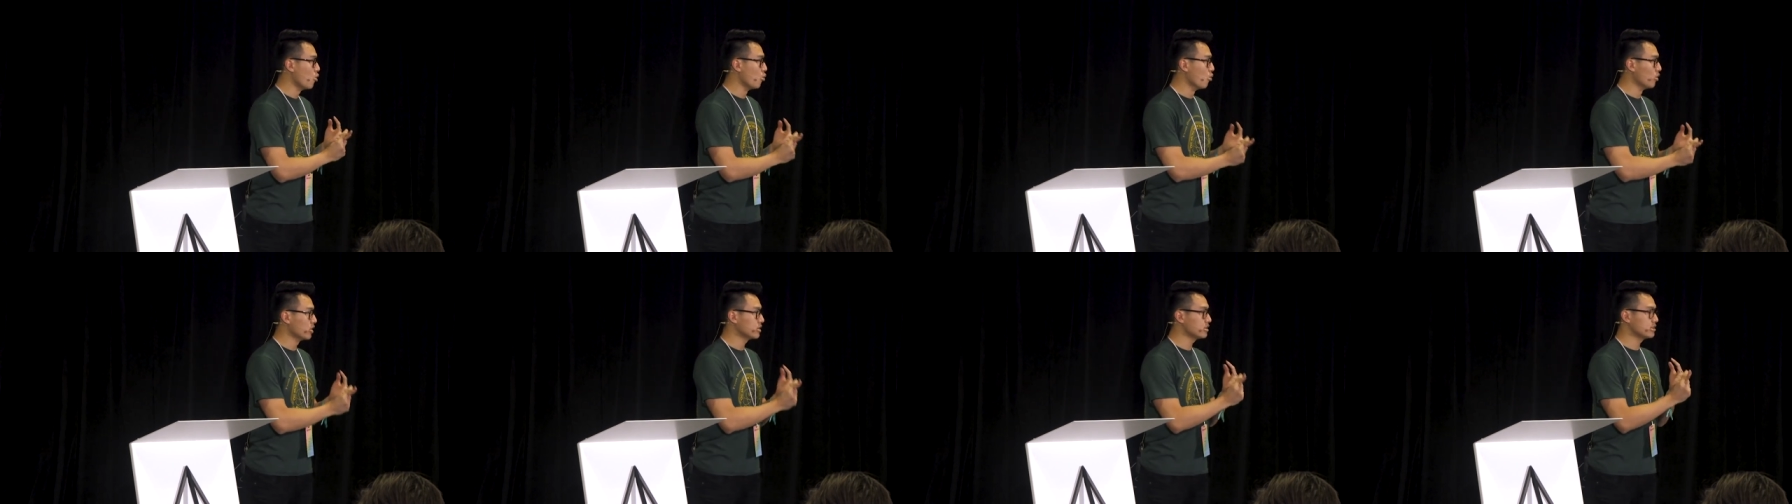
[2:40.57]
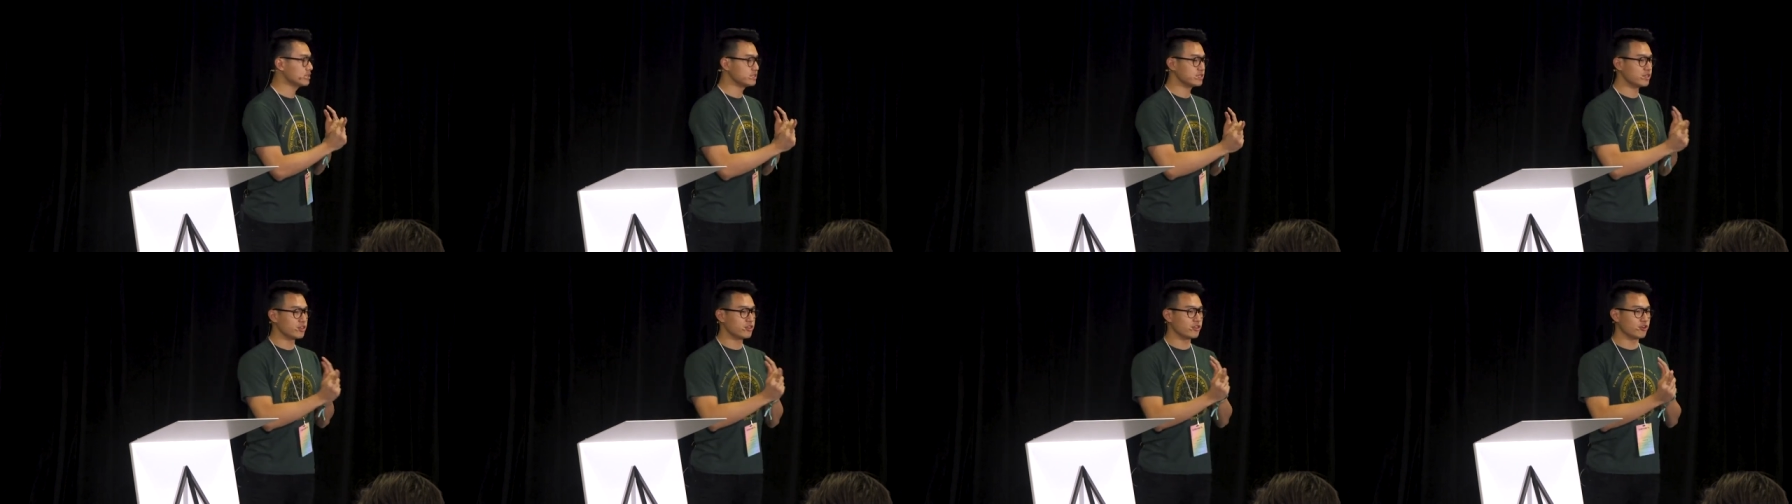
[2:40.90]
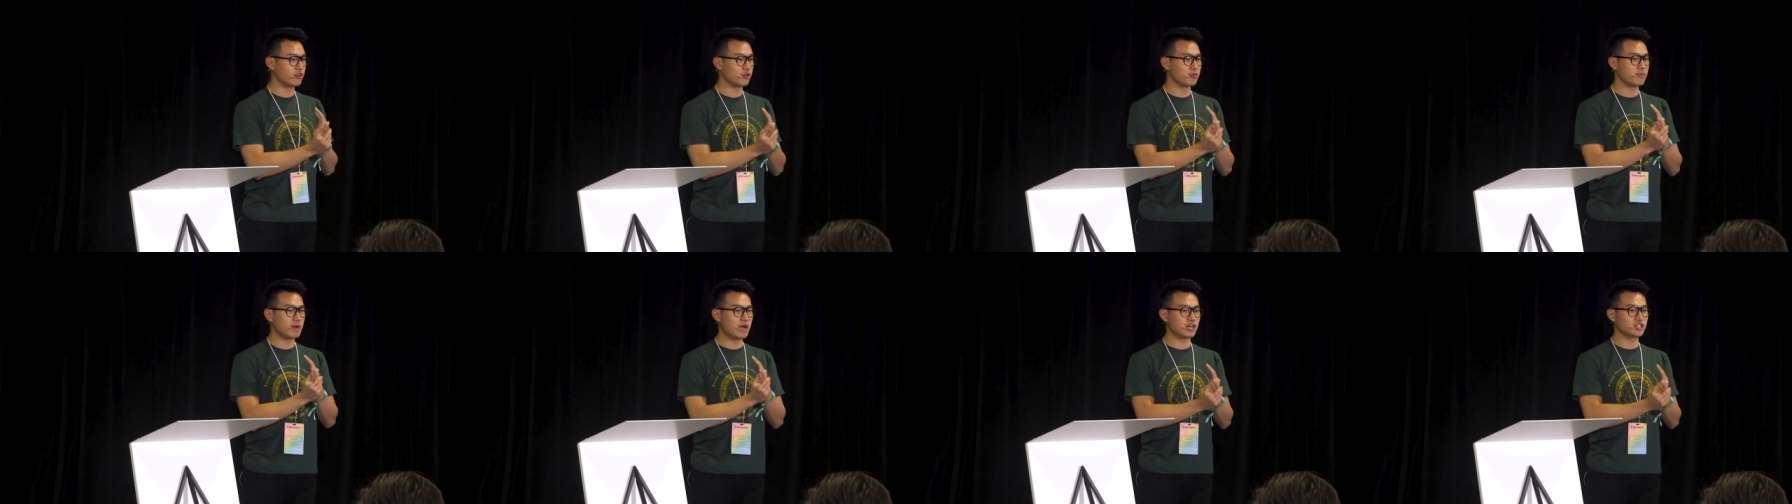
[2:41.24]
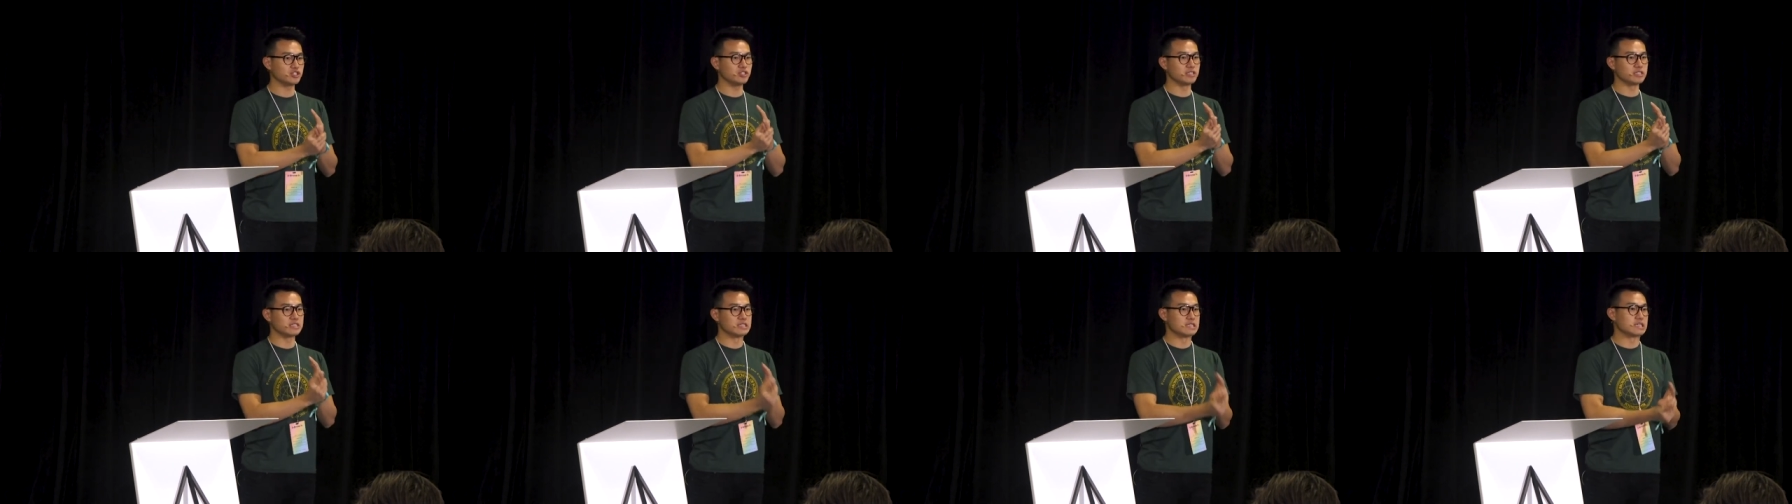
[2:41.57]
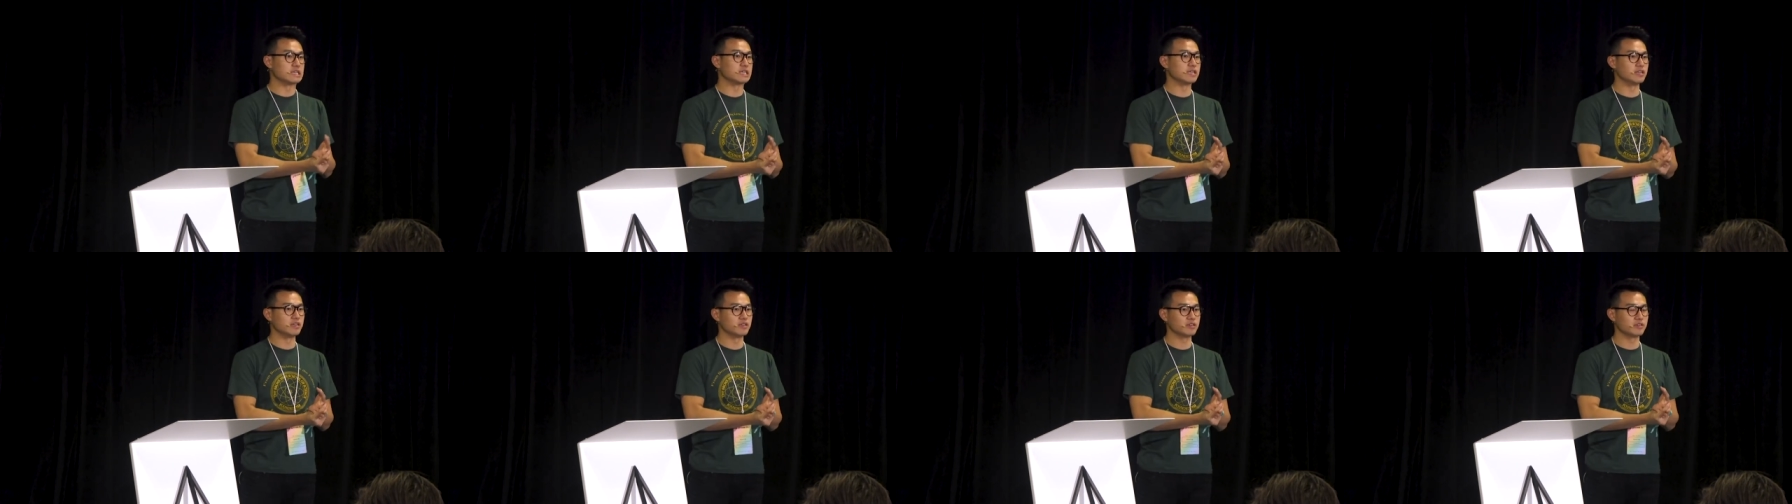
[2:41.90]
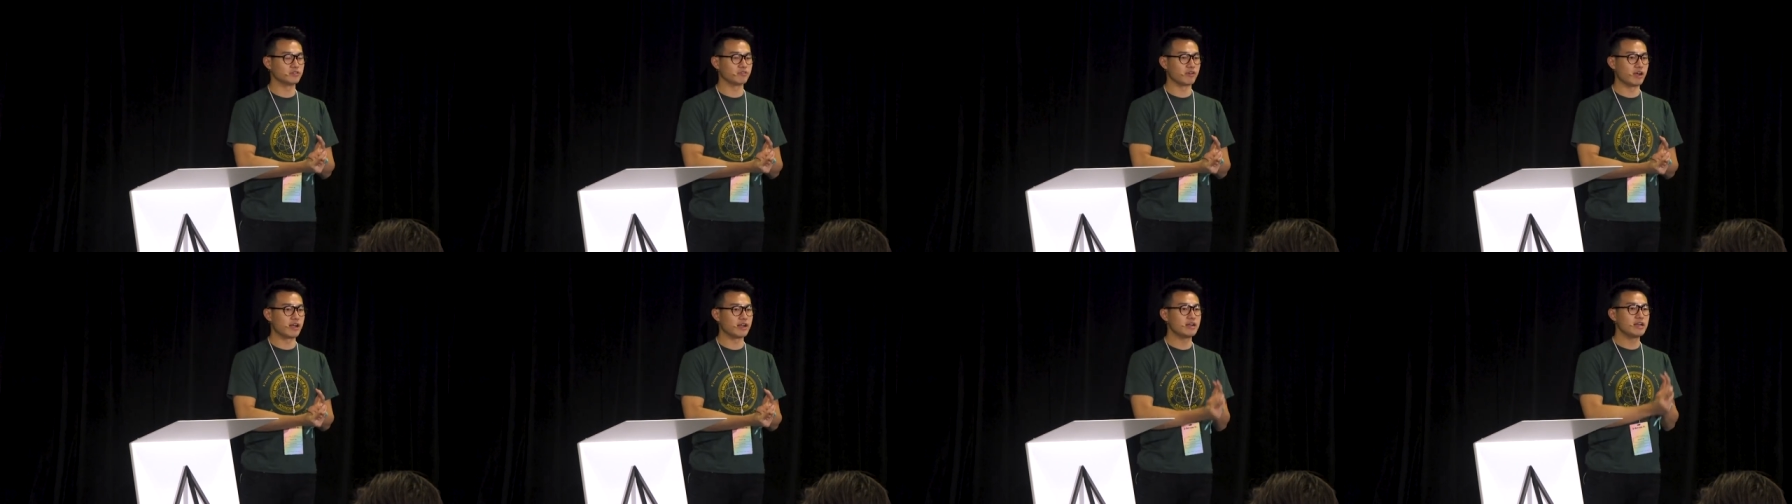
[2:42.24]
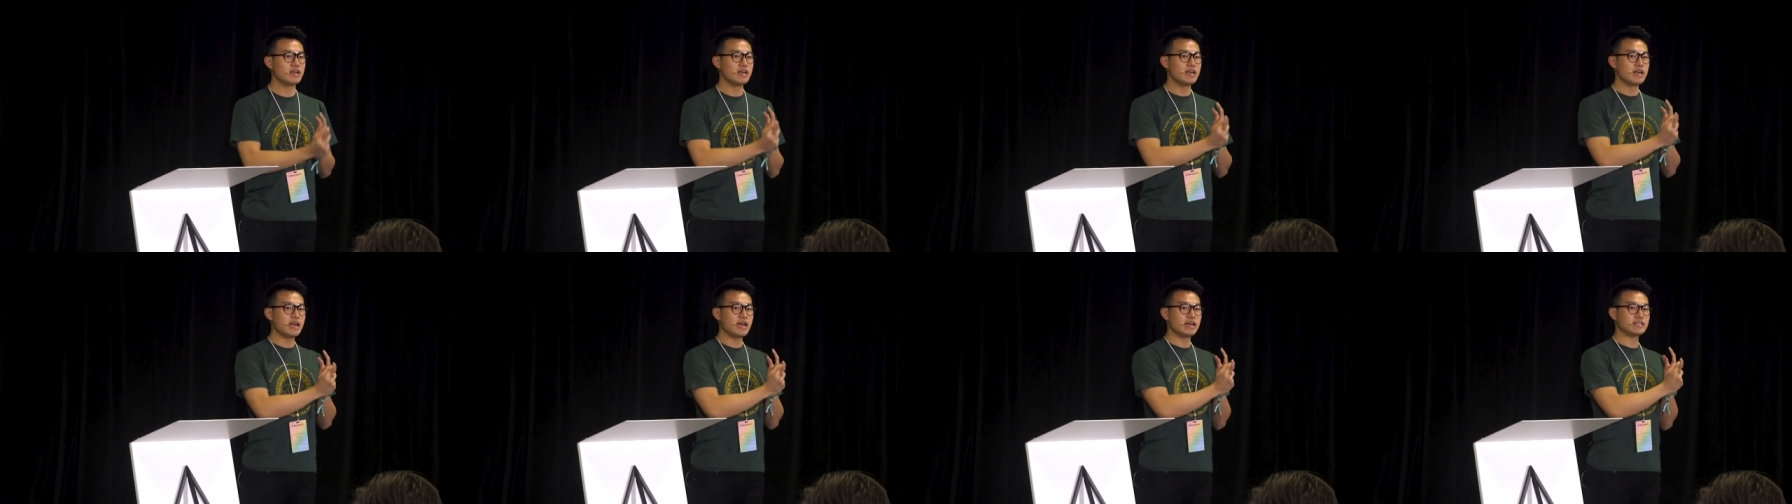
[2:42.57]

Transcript: What does Ethereum actually need, right?